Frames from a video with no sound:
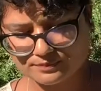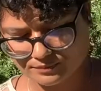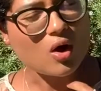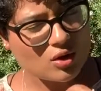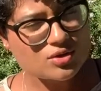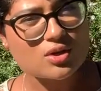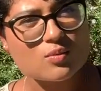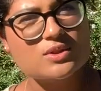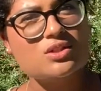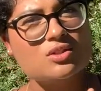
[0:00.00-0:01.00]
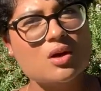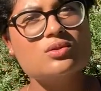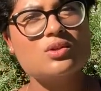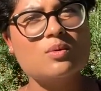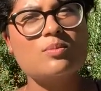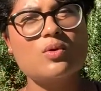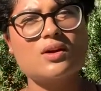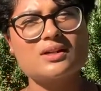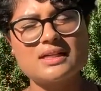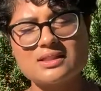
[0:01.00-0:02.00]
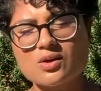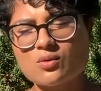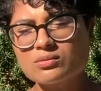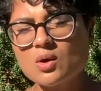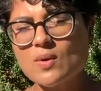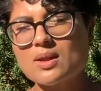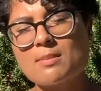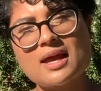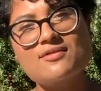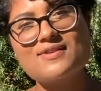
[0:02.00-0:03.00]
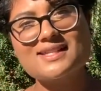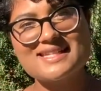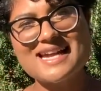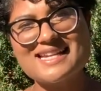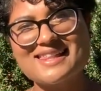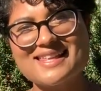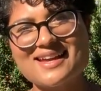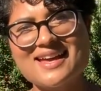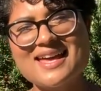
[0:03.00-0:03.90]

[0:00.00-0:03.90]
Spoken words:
Also, what's so important is the only way to manifest anything